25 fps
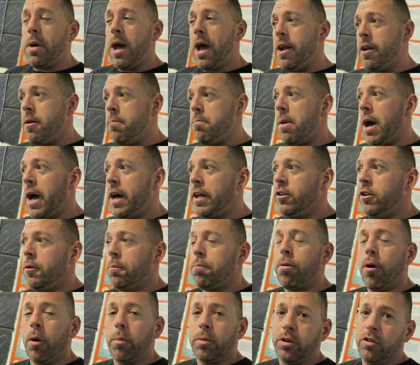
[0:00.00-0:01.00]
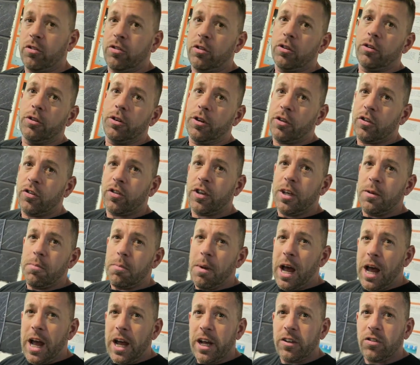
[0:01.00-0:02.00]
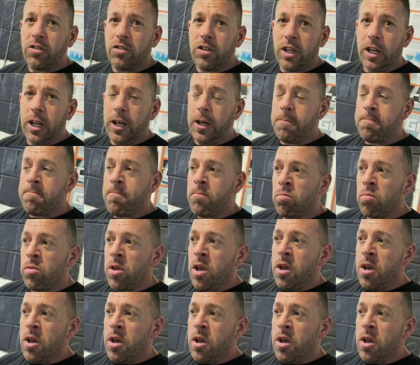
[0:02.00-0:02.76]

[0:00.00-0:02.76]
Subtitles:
Bear in mind you're probably still going to see marks in it,